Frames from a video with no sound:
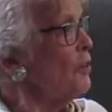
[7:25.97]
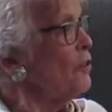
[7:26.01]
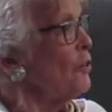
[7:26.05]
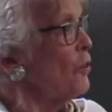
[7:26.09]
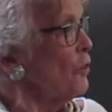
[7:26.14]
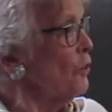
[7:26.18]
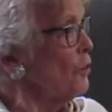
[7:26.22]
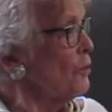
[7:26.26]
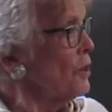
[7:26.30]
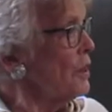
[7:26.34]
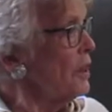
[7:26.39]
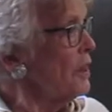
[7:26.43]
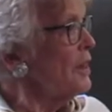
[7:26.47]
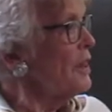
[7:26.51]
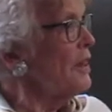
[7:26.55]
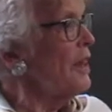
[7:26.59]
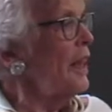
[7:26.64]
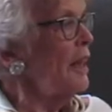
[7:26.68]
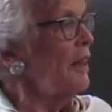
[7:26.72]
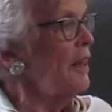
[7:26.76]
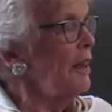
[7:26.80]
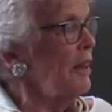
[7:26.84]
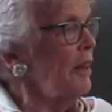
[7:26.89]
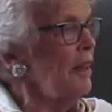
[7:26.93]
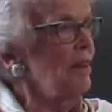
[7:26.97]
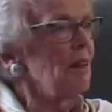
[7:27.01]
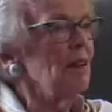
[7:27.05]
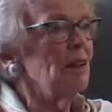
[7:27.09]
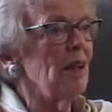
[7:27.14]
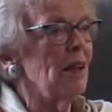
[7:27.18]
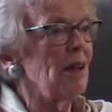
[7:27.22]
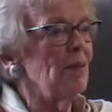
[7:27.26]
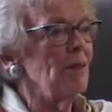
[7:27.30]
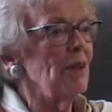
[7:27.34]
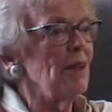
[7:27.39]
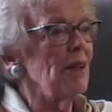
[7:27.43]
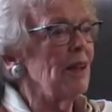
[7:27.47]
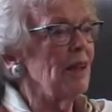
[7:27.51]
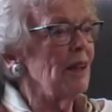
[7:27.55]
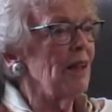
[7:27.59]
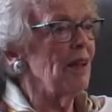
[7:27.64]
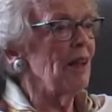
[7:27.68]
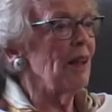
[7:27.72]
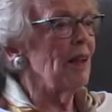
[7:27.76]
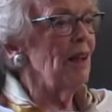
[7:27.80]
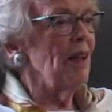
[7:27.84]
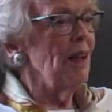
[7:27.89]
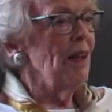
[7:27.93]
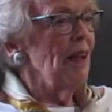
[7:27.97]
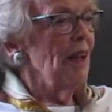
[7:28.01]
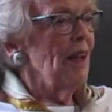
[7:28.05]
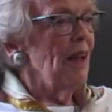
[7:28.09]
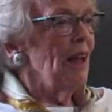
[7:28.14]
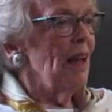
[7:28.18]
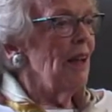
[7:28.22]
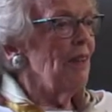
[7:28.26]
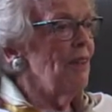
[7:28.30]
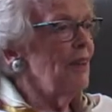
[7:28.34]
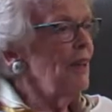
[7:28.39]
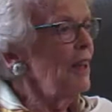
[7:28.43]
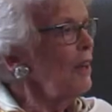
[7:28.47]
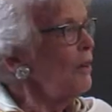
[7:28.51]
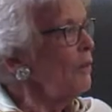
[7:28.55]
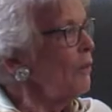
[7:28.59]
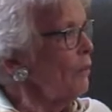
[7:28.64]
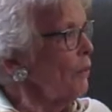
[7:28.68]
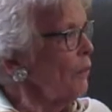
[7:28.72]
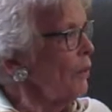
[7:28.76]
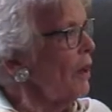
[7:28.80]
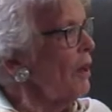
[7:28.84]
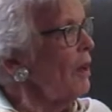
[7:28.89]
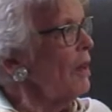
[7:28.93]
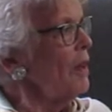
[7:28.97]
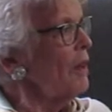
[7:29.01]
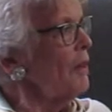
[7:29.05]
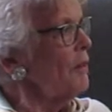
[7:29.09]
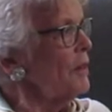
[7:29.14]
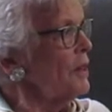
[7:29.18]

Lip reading: Joe's and Sandy Hill. I mean, everything went well.